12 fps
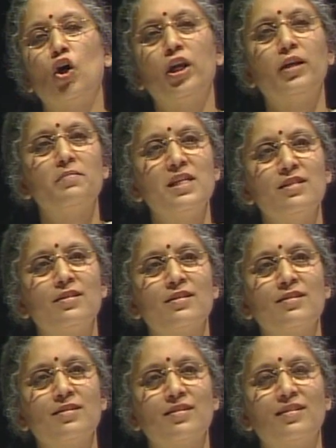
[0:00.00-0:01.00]
All it means
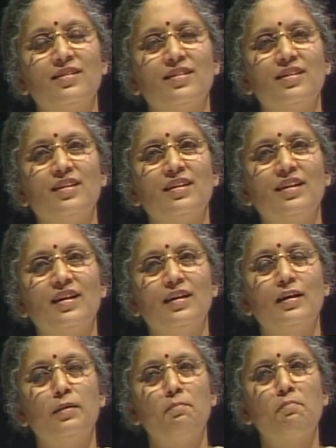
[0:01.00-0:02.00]
is,
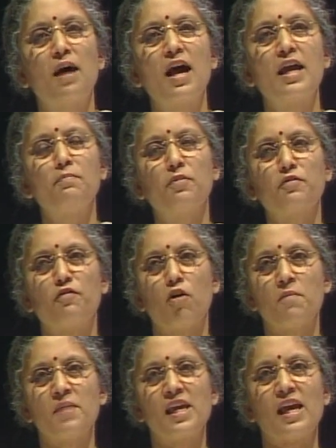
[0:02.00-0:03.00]
by
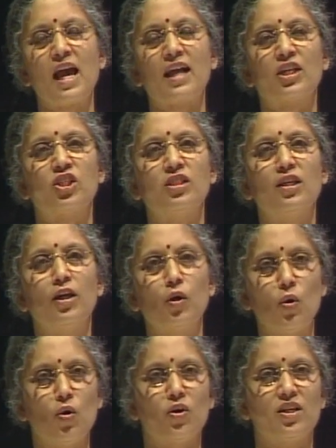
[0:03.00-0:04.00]
performing action
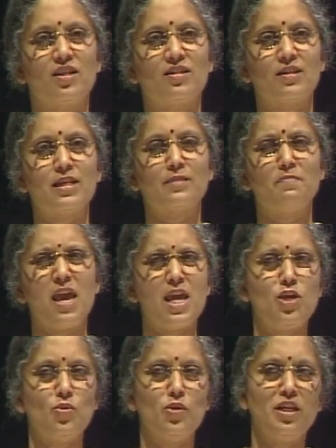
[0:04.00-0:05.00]
alone, he says,
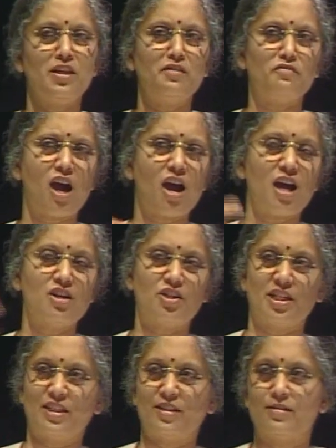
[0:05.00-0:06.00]
may you live a
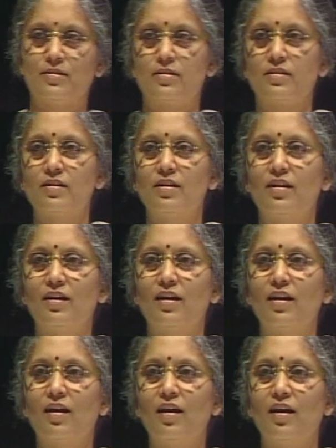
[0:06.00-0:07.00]
hundred years.
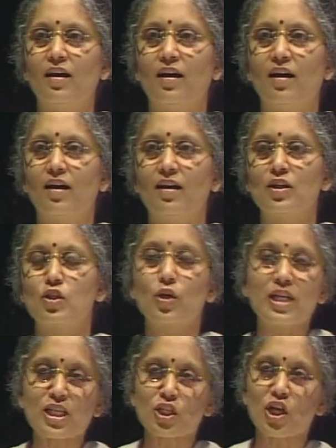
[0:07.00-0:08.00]

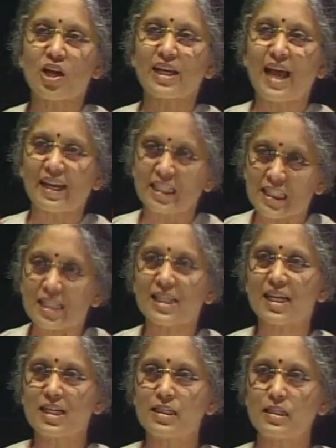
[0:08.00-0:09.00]
So it is not
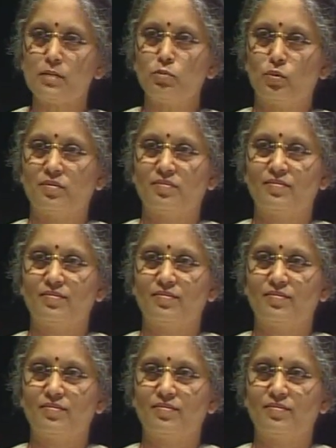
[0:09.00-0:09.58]
action that is taboo.